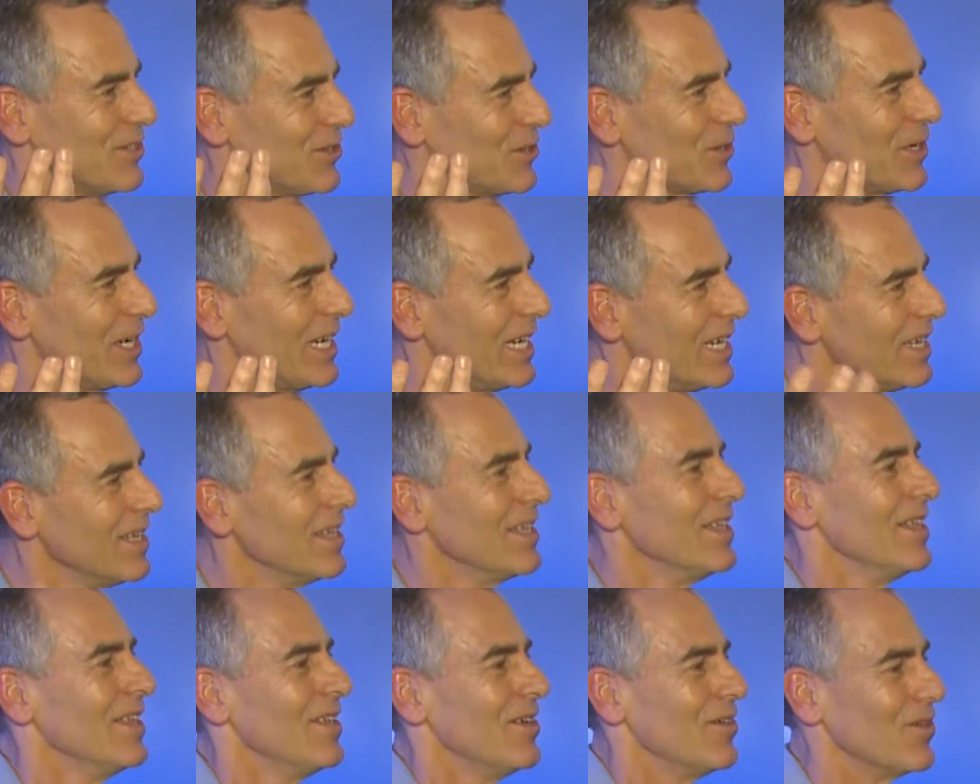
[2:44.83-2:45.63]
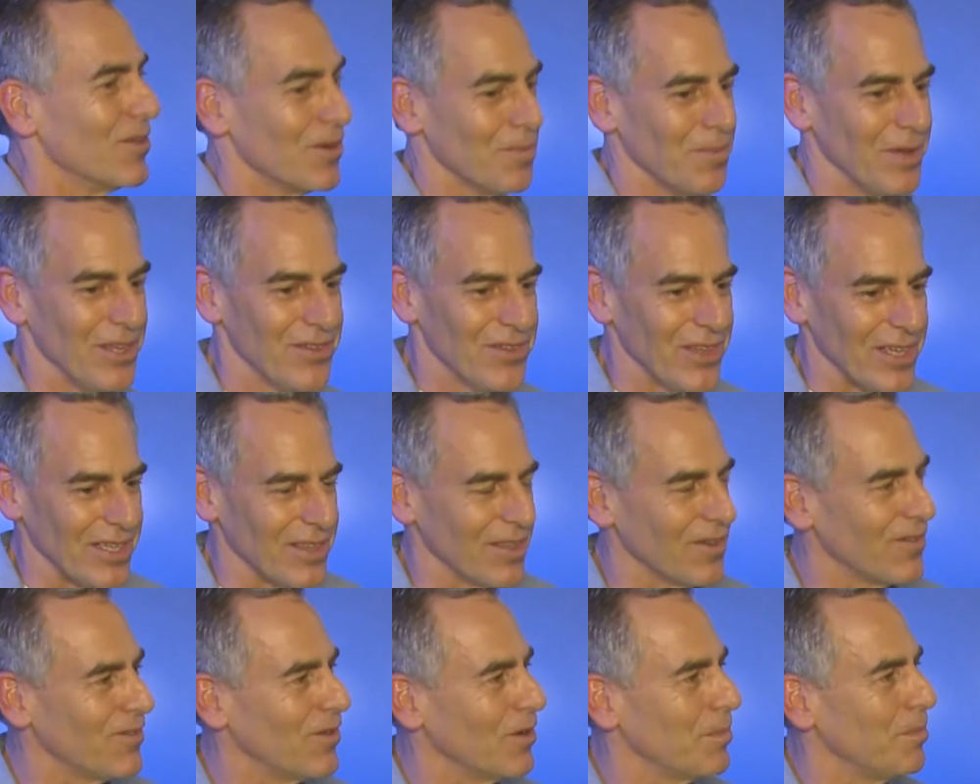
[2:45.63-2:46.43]
tree mm. or missing
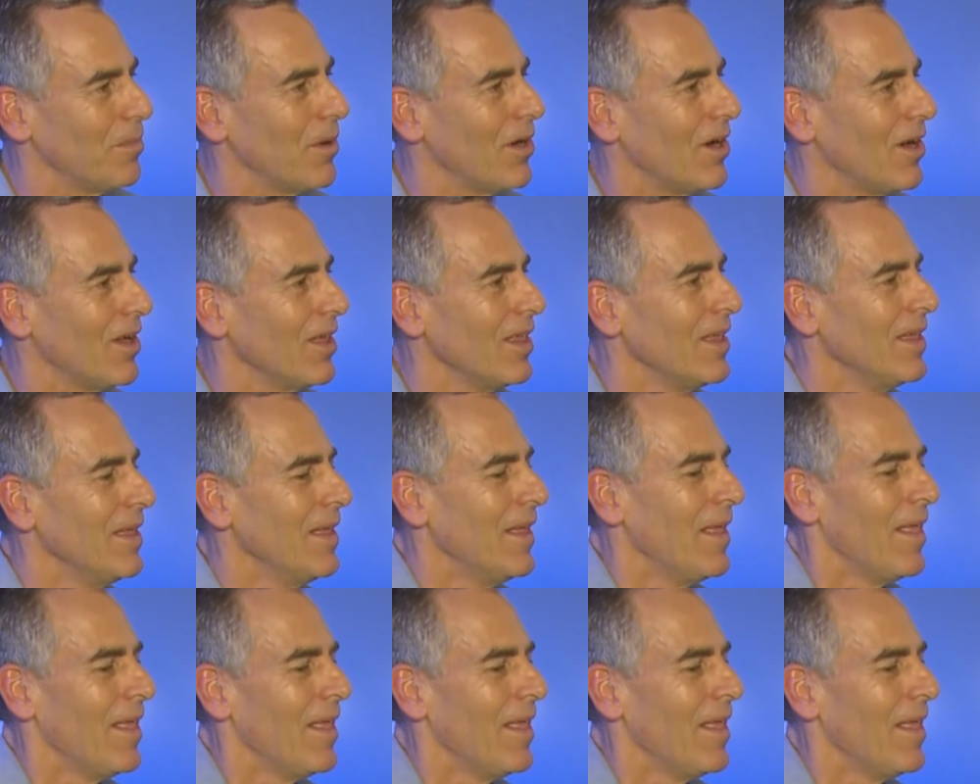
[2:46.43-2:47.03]
the football.